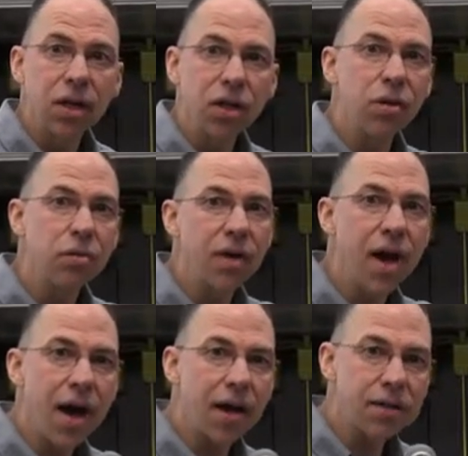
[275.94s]
You've
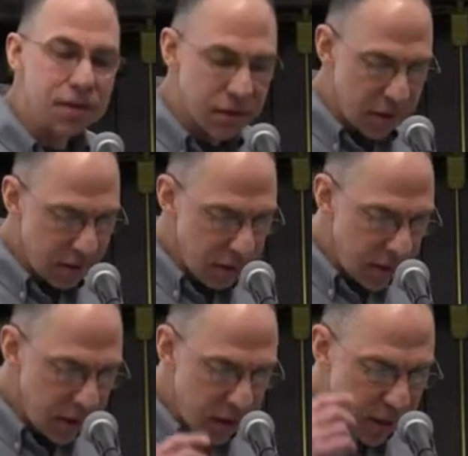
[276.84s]
got,
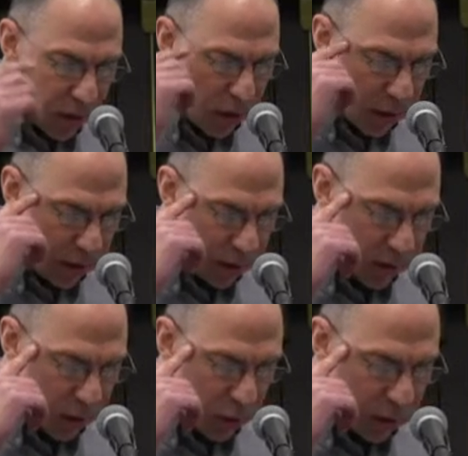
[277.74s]
you know,
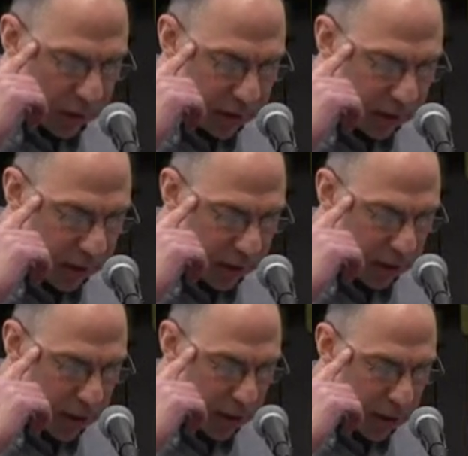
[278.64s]
the golden
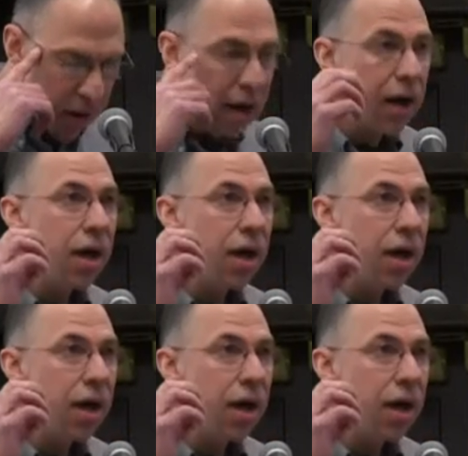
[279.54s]
ticket here.